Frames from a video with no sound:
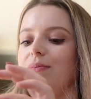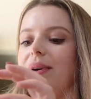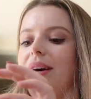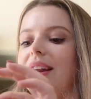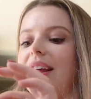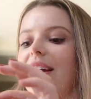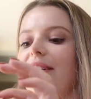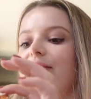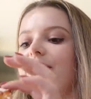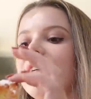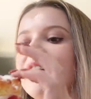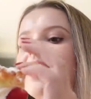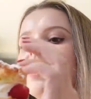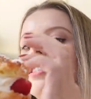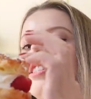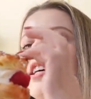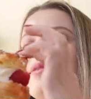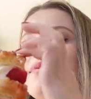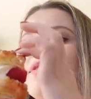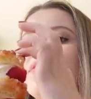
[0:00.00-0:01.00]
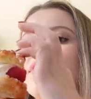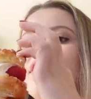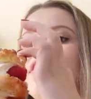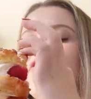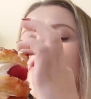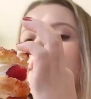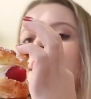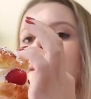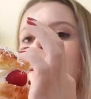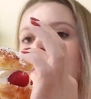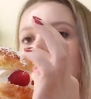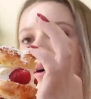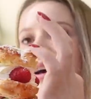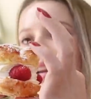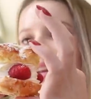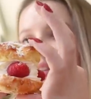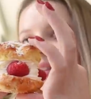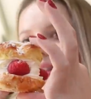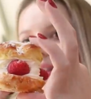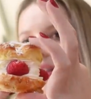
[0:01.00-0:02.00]
but I feel like it's gonna be really funny to
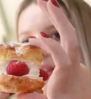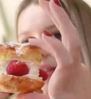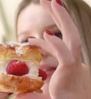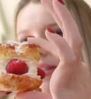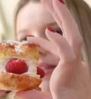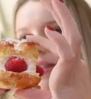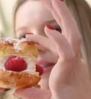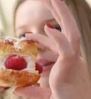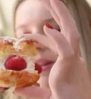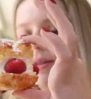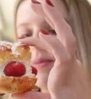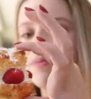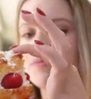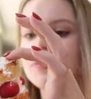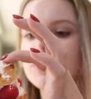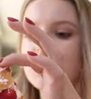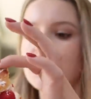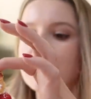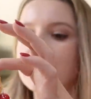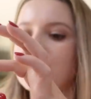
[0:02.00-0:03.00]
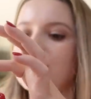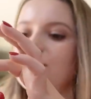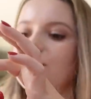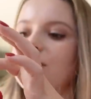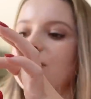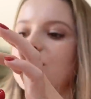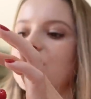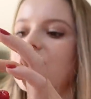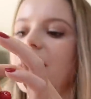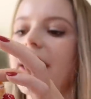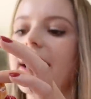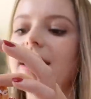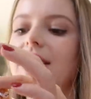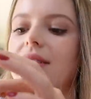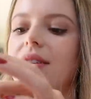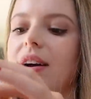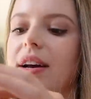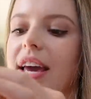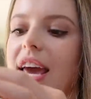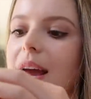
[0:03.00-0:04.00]
bite into this. So I just wanna try it
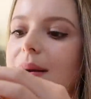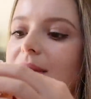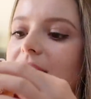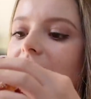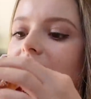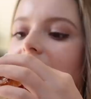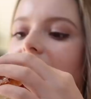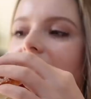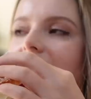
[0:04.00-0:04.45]
on camera.